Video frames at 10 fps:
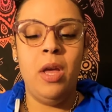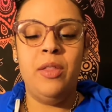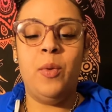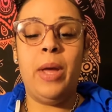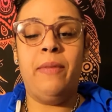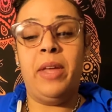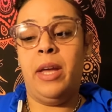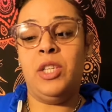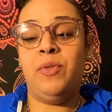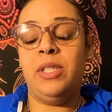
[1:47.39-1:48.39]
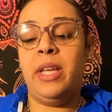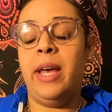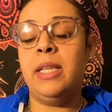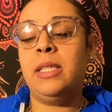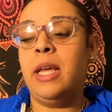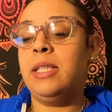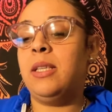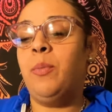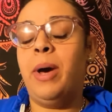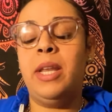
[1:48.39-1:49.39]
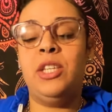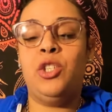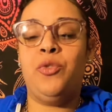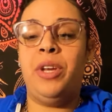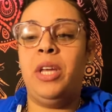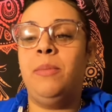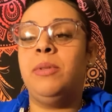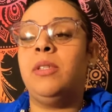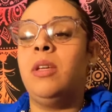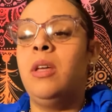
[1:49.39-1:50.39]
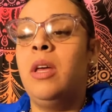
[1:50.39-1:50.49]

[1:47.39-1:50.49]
Then we have the answer is yes. And somebody's dreams.